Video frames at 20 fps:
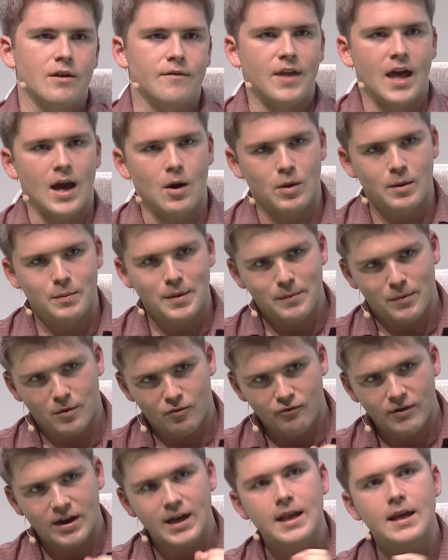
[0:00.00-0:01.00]
of that, when people
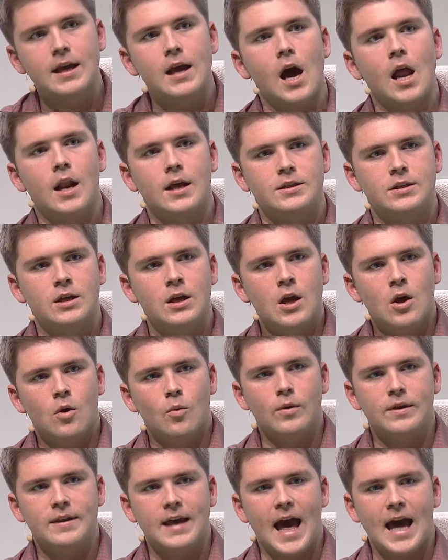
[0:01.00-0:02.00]
really got it,
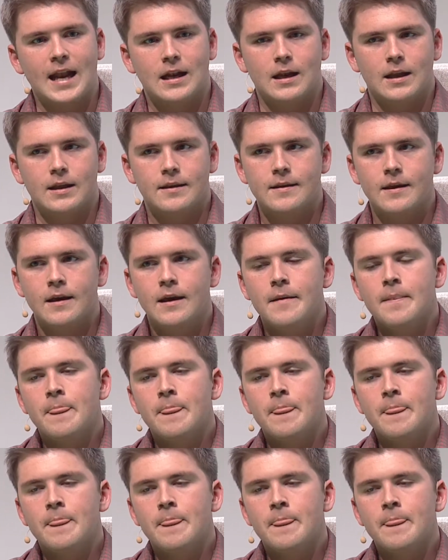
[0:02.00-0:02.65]
was Atlas.